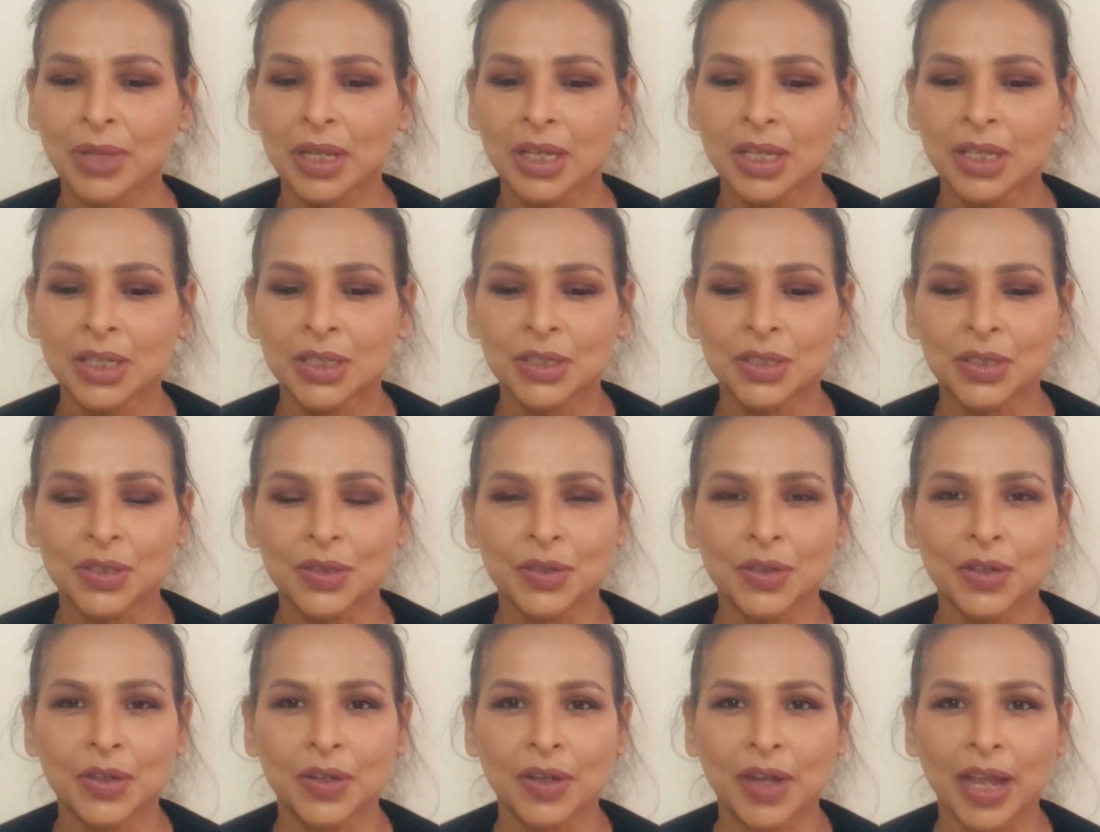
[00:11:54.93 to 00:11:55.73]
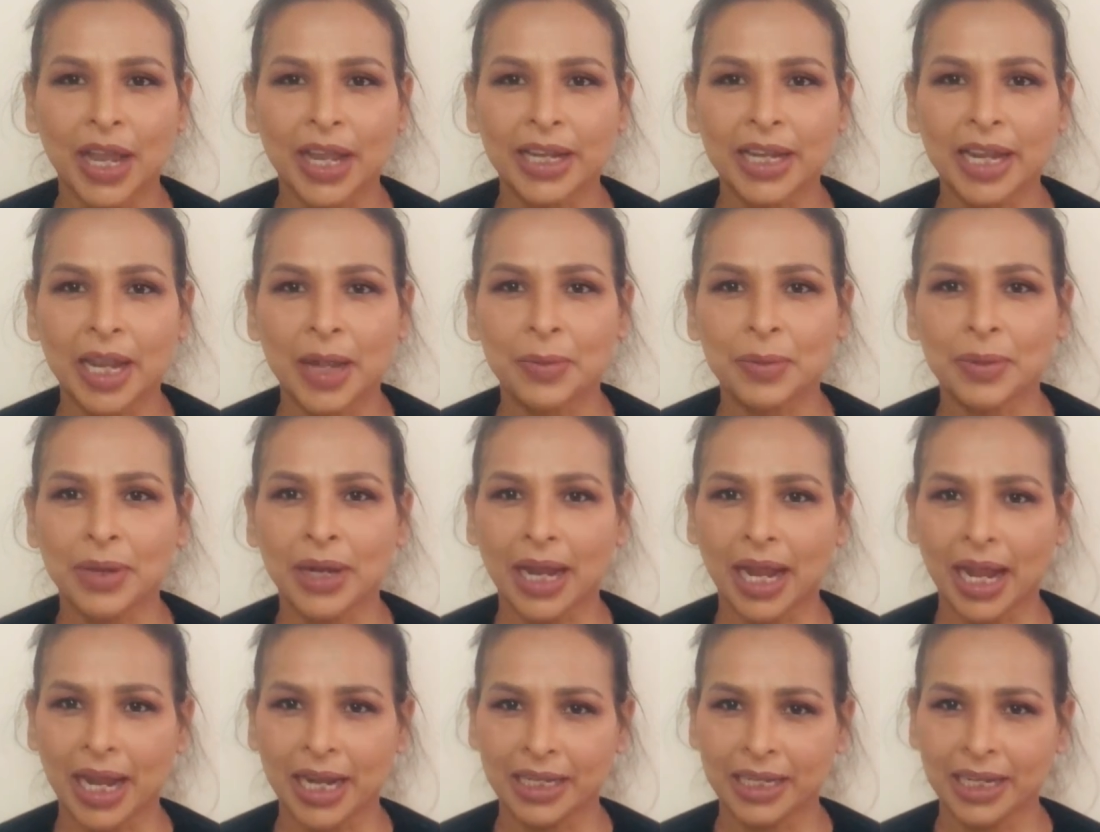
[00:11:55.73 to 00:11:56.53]
So you can apply
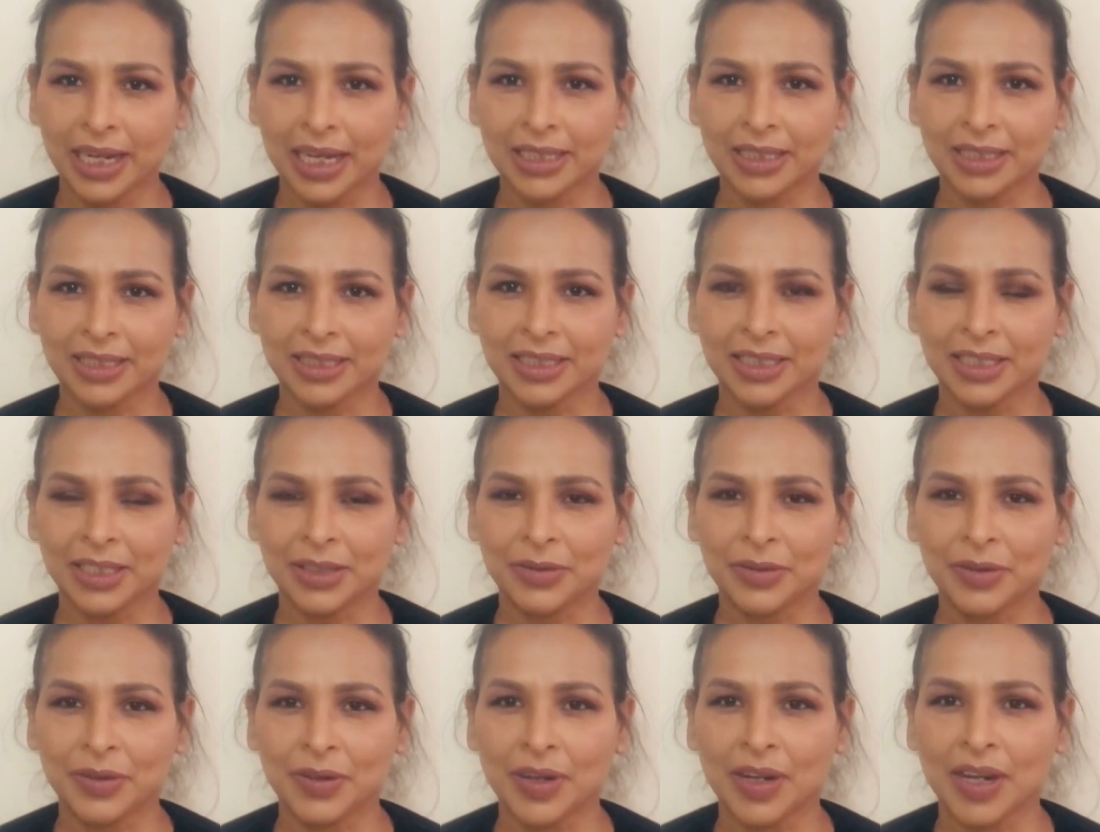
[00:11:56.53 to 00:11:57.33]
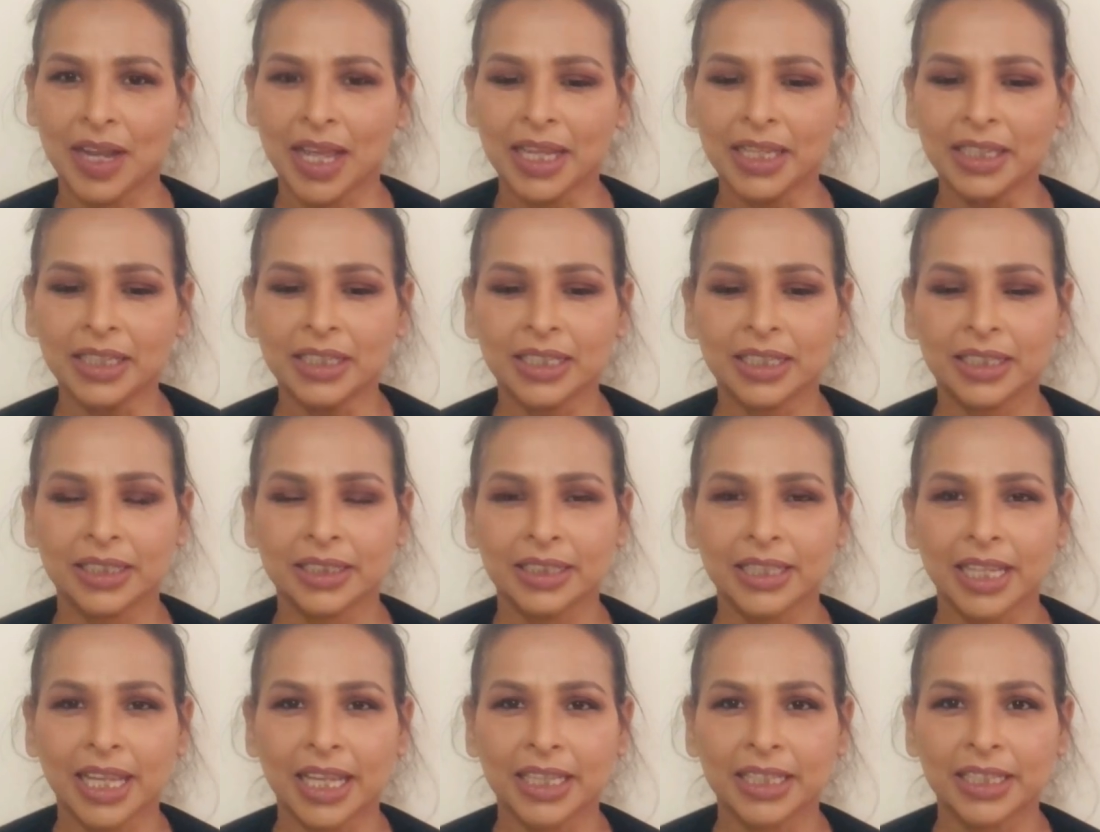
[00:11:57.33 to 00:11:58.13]
highlighter if you like.
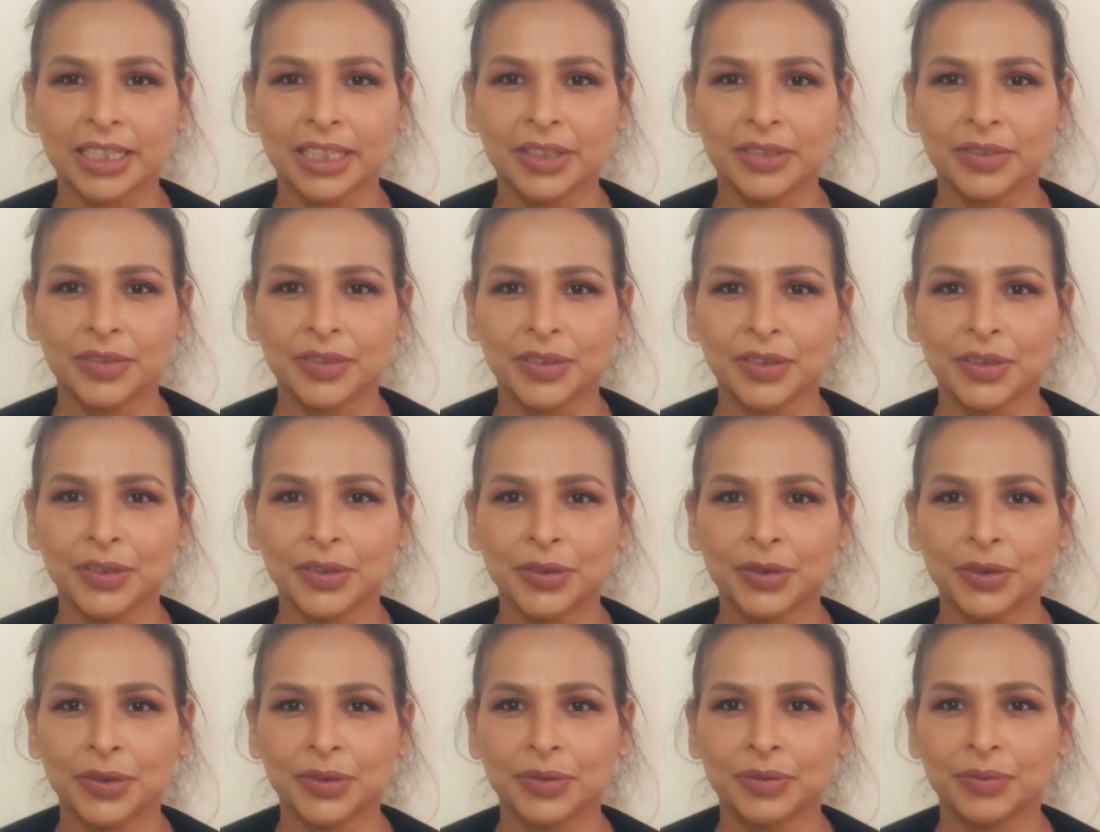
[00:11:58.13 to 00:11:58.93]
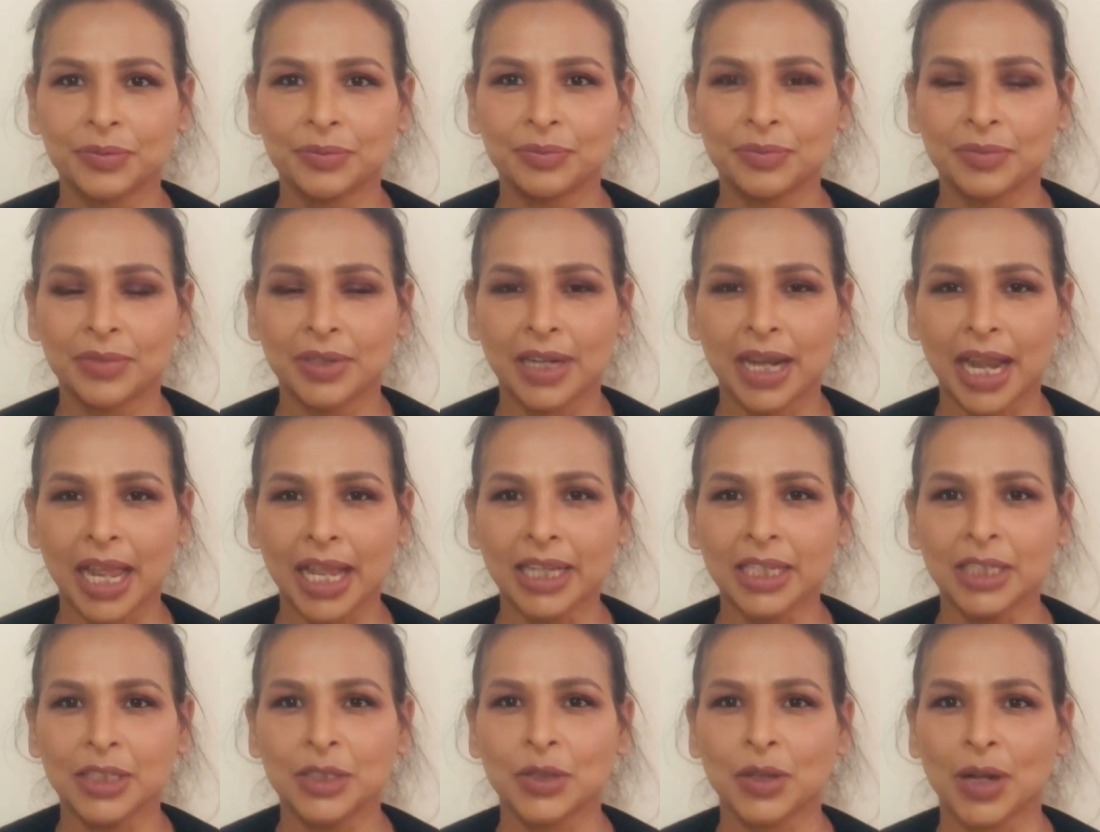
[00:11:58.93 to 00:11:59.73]
Then if you like to